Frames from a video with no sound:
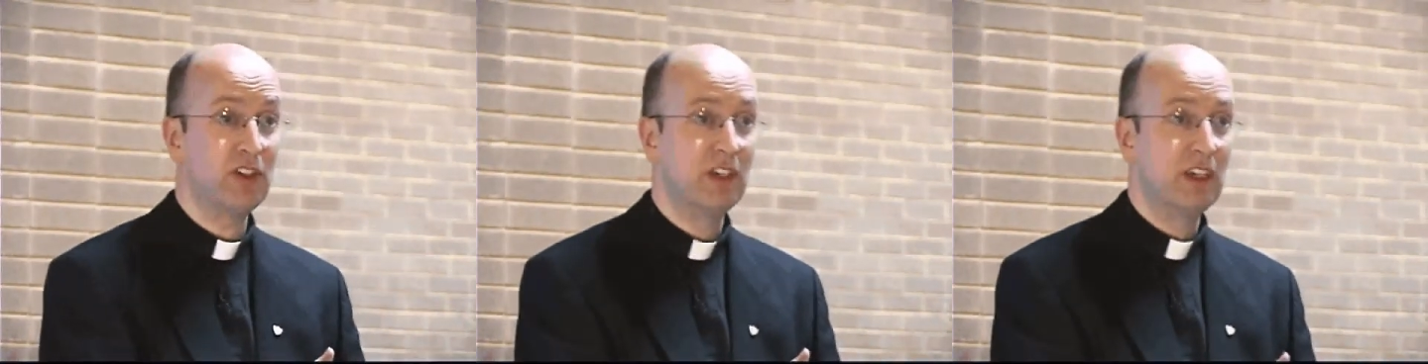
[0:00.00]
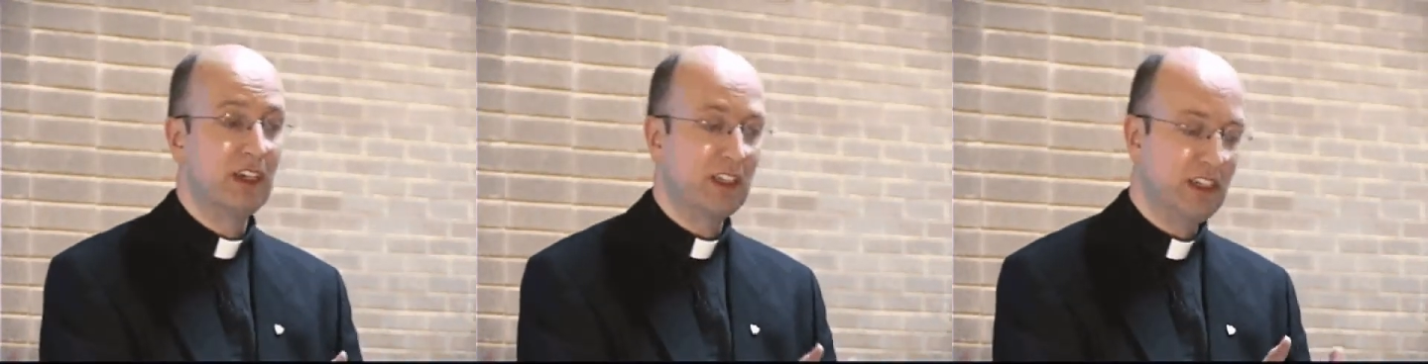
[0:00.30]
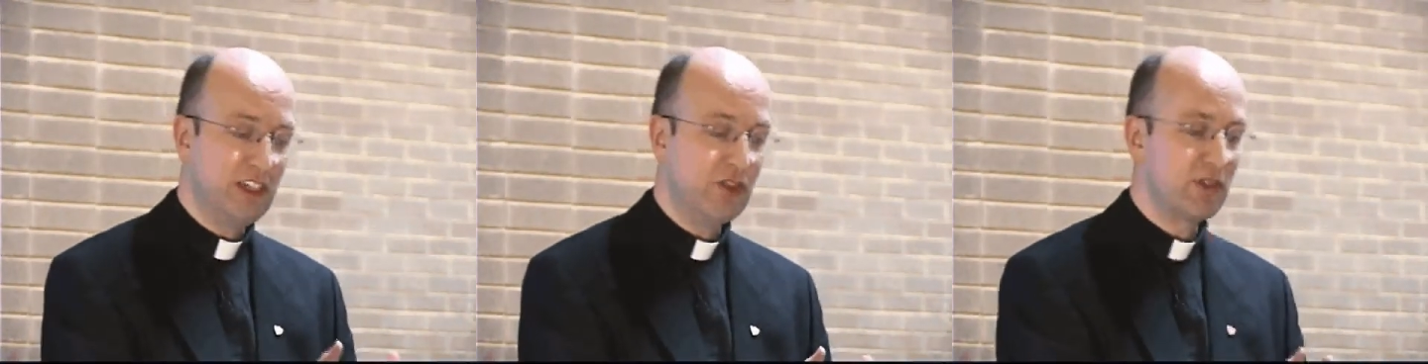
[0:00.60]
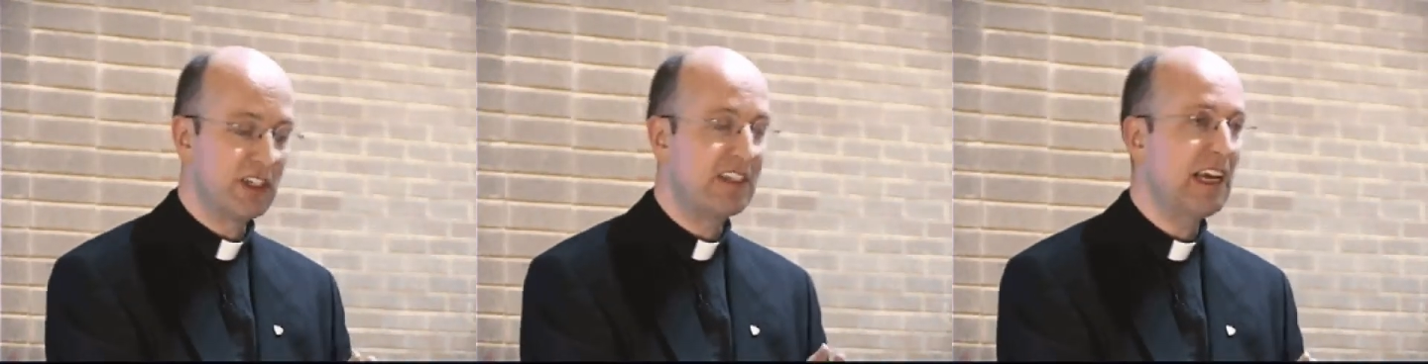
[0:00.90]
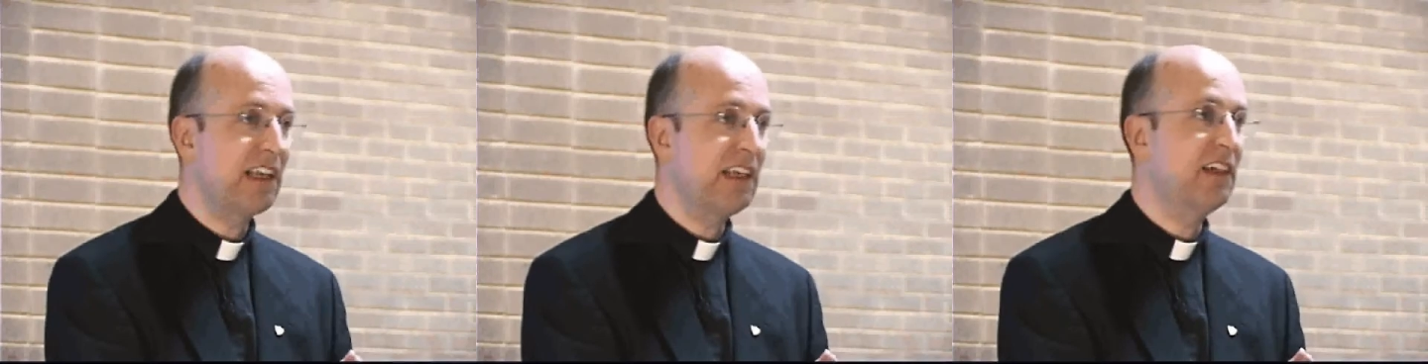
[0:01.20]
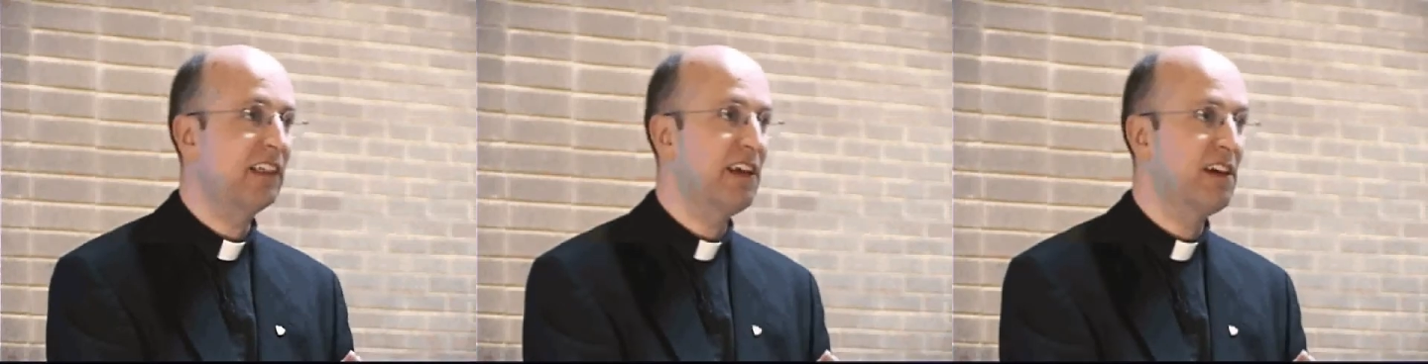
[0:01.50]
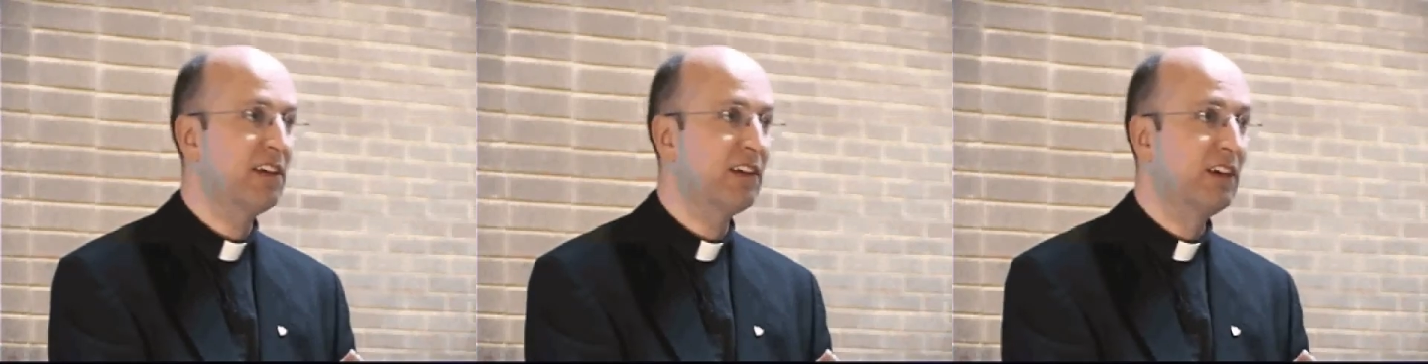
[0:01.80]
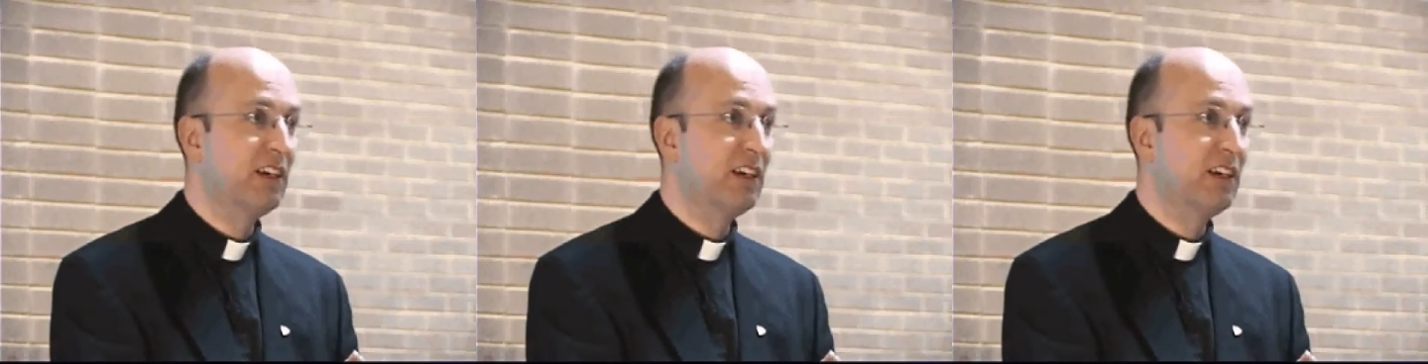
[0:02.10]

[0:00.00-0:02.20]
And the Legion was exactly like that.